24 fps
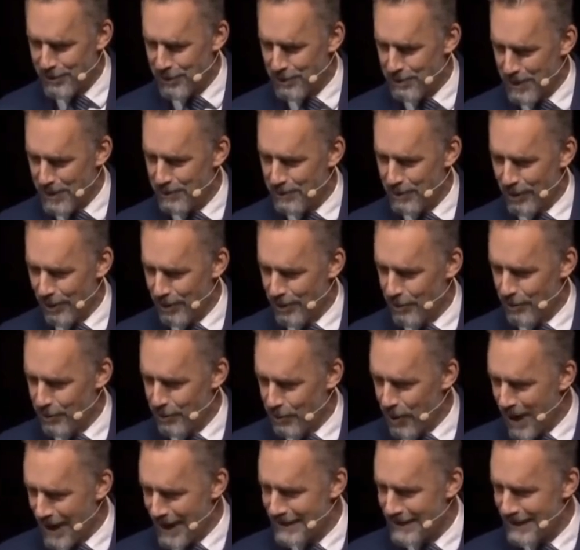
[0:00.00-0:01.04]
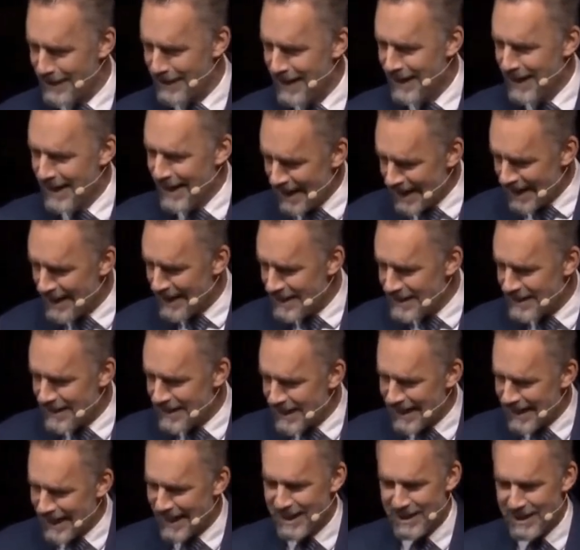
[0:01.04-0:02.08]
for people on the right. It is the
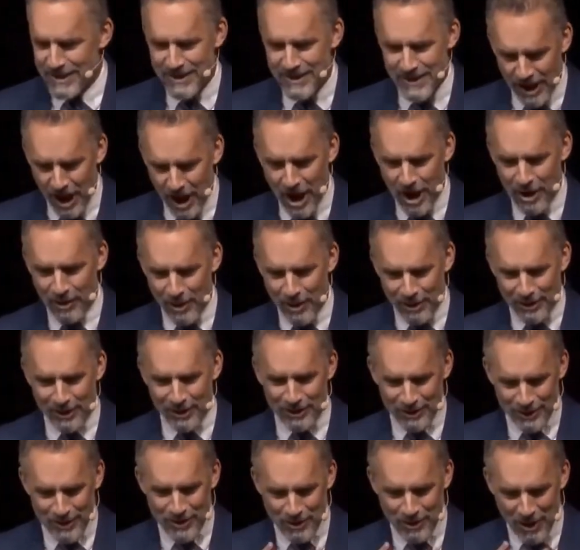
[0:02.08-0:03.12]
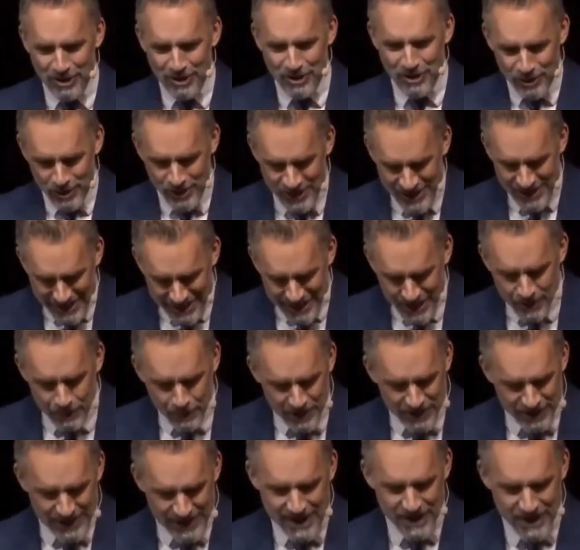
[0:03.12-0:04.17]
case that hierarchical structures
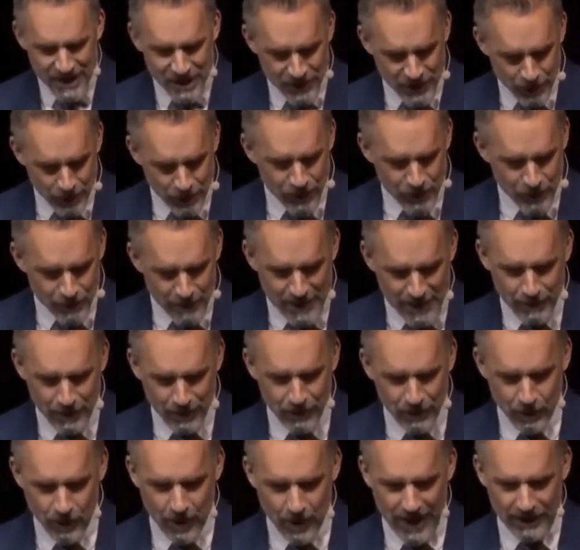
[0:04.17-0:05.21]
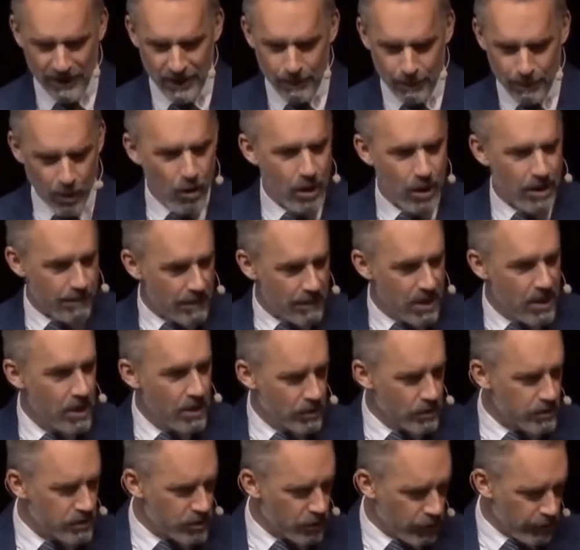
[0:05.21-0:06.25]
dispossess those people who are at the bottom,
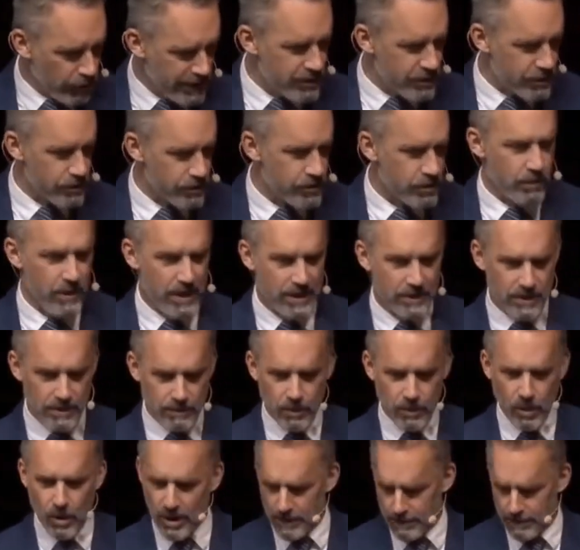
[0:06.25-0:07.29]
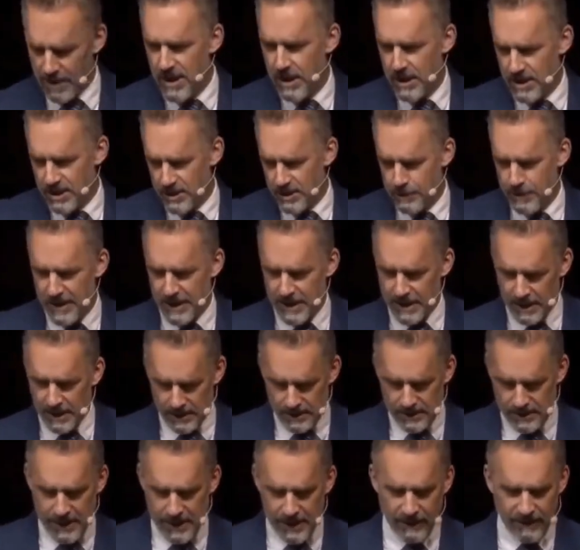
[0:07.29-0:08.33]
those creatures who are at the bottom, speaking,
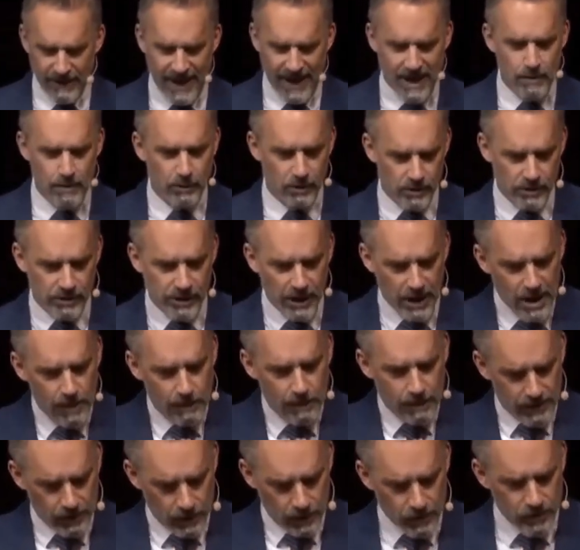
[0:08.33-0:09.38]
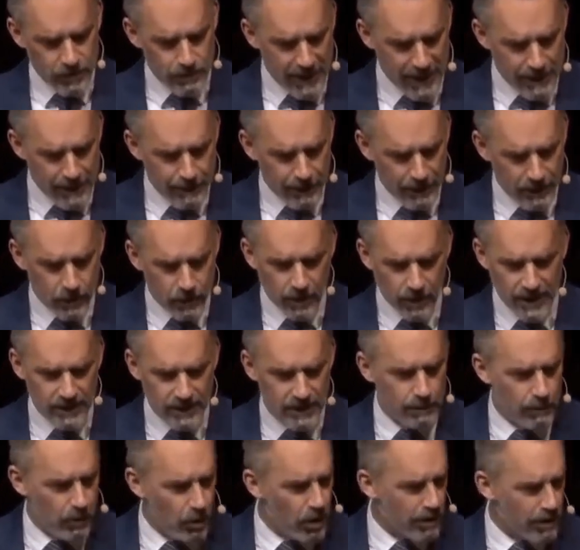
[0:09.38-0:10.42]
say, of animals, but those people who are at the
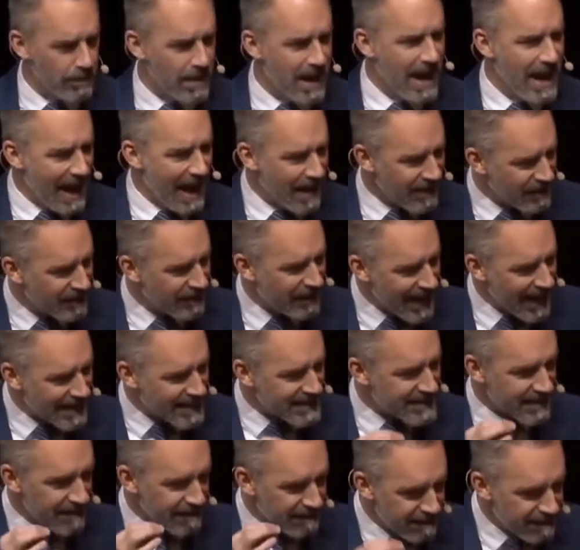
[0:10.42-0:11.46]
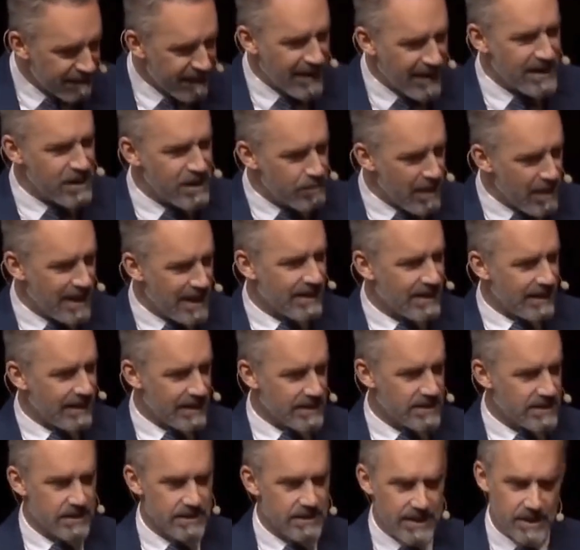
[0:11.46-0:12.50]
bottom, and that is a fundamental
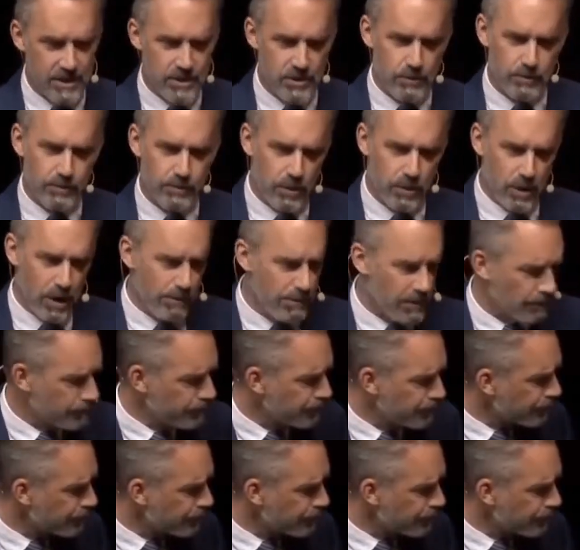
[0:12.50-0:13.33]
existential problem.